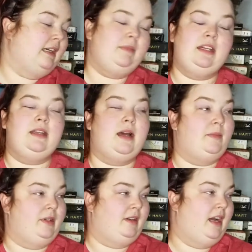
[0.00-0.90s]
give me a
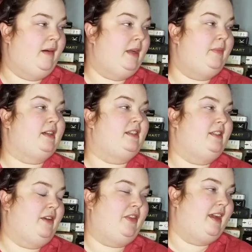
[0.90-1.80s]
number. How many
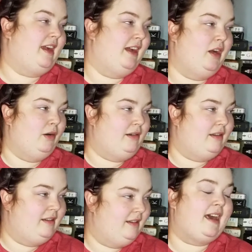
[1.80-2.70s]
books do you think
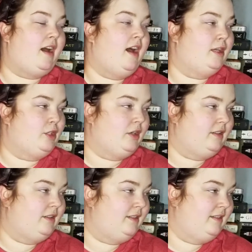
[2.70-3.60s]
own? I said a
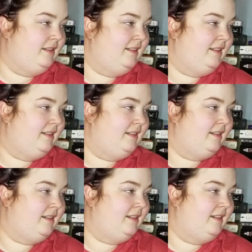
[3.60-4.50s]
hundred.
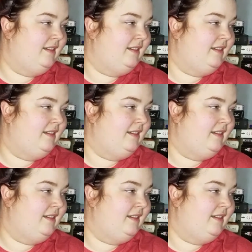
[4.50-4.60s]
101.